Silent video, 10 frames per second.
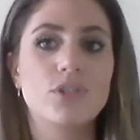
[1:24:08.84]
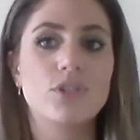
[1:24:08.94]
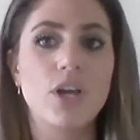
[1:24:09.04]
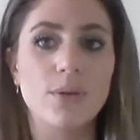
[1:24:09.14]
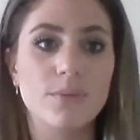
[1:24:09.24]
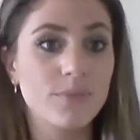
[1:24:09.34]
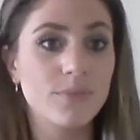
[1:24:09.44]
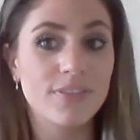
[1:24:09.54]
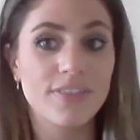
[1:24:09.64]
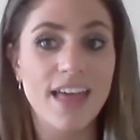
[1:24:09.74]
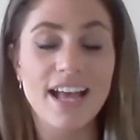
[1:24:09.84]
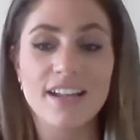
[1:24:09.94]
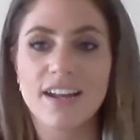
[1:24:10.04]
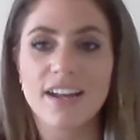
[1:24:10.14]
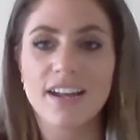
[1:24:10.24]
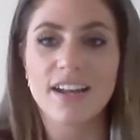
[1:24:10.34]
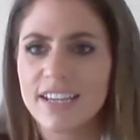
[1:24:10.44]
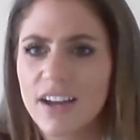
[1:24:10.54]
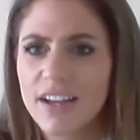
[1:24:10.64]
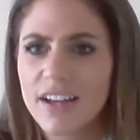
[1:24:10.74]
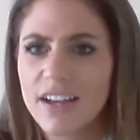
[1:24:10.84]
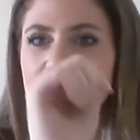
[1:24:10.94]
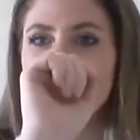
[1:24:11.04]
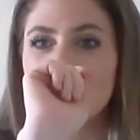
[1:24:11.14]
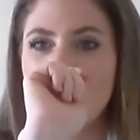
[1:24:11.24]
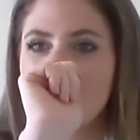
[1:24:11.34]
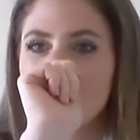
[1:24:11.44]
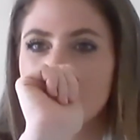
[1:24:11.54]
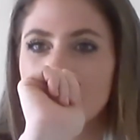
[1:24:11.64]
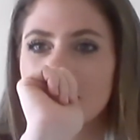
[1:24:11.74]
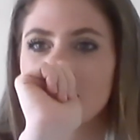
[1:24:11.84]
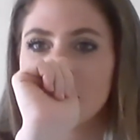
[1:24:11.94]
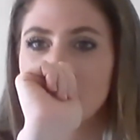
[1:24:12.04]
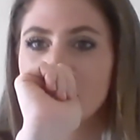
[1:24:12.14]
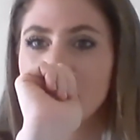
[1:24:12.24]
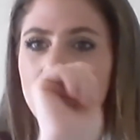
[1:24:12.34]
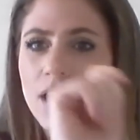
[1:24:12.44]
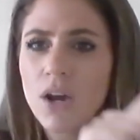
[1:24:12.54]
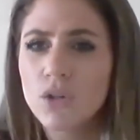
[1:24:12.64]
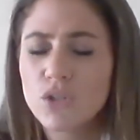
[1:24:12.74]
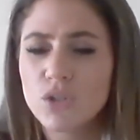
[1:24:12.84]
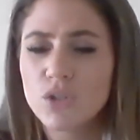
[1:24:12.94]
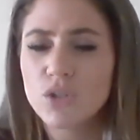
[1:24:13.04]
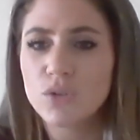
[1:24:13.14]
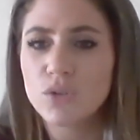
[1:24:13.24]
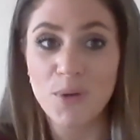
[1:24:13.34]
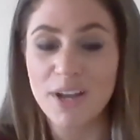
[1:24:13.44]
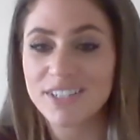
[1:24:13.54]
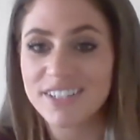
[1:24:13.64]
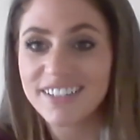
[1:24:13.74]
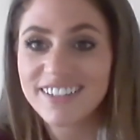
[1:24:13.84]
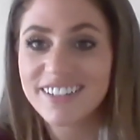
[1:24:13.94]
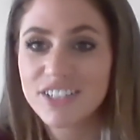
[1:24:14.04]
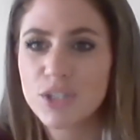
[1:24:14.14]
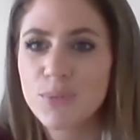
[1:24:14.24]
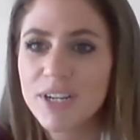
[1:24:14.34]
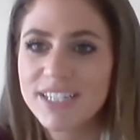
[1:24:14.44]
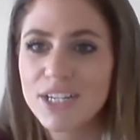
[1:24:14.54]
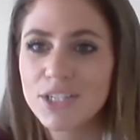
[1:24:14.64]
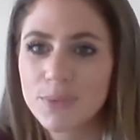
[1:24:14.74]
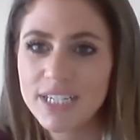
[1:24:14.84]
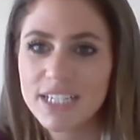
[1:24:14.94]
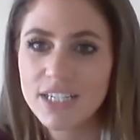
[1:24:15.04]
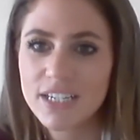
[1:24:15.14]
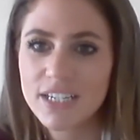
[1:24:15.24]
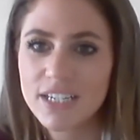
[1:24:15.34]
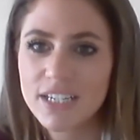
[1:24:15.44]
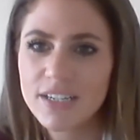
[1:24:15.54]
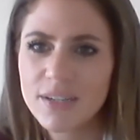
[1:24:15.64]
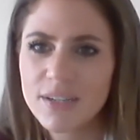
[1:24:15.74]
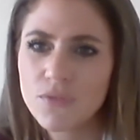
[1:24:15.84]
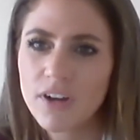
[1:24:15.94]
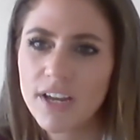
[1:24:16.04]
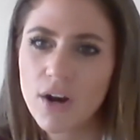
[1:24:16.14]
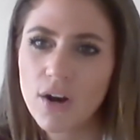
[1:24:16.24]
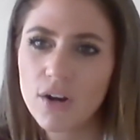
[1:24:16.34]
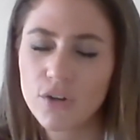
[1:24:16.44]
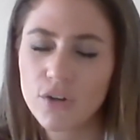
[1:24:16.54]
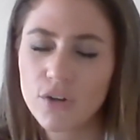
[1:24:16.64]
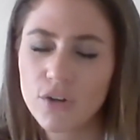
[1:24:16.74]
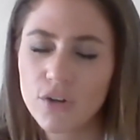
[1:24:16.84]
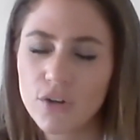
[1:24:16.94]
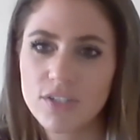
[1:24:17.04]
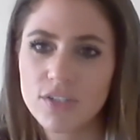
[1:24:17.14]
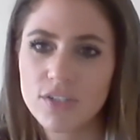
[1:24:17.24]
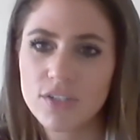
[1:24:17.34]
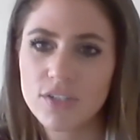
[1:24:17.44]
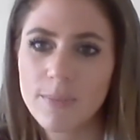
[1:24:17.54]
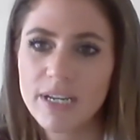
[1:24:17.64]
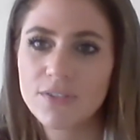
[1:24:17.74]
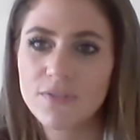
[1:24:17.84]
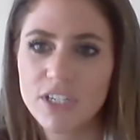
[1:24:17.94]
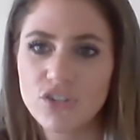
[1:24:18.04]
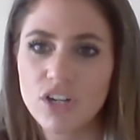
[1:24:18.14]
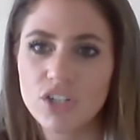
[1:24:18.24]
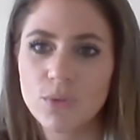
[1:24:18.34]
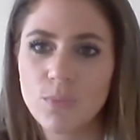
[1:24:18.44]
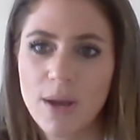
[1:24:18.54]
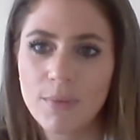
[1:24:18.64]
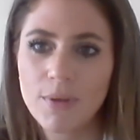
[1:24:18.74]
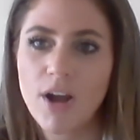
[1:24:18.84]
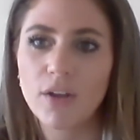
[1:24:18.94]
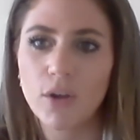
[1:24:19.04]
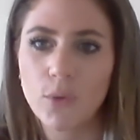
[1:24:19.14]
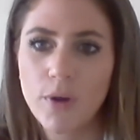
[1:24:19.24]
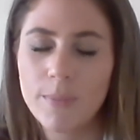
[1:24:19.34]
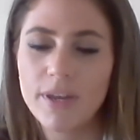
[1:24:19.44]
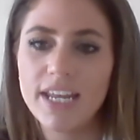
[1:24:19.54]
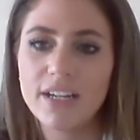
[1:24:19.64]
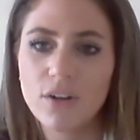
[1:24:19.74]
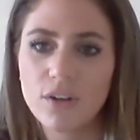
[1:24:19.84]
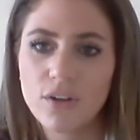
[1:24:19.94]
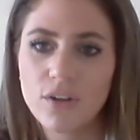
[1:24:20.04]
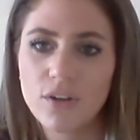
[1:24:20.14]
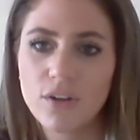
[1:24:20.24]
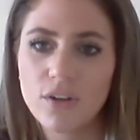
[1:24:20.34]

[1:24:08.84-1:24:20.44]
So that, I think I've seen James. One more question. To what extent do we need to modify our agreements? Timings, fee structure, where we work, equipment in